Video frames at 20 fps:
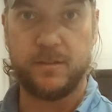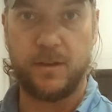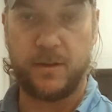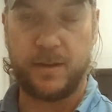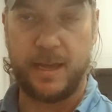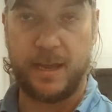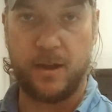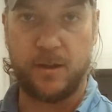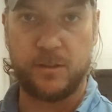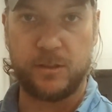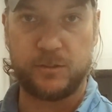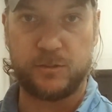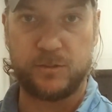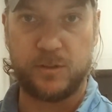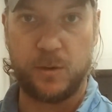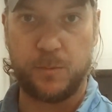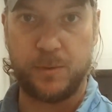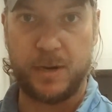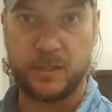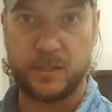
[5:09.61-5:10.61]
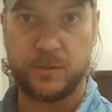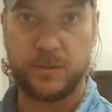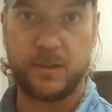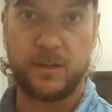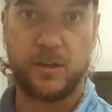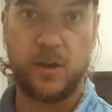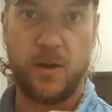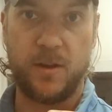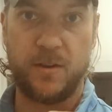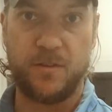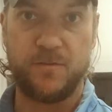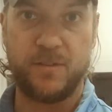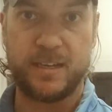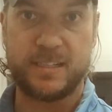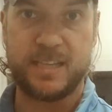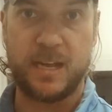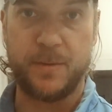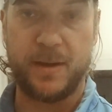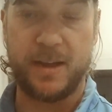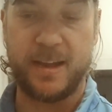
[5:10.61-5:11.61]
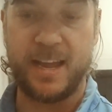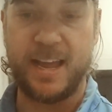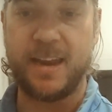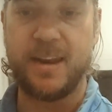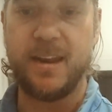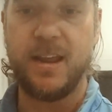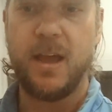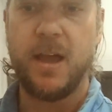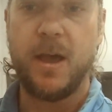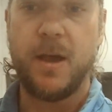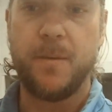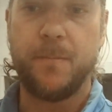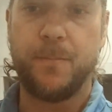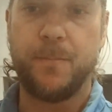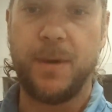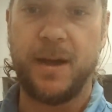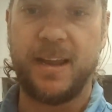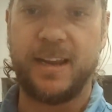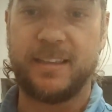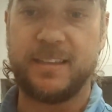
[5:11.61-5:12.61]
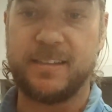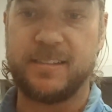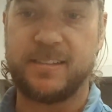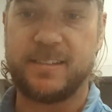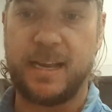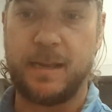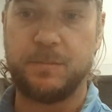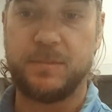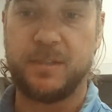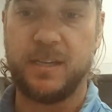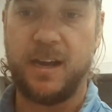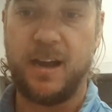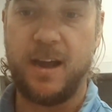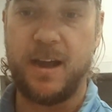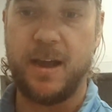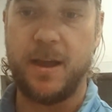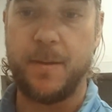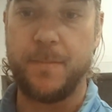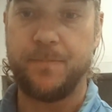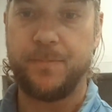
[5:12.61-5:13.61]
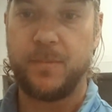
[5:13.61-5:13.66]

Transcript: okay, on the drill press. We're gonna go ahead and fix that by hand, but at the same time,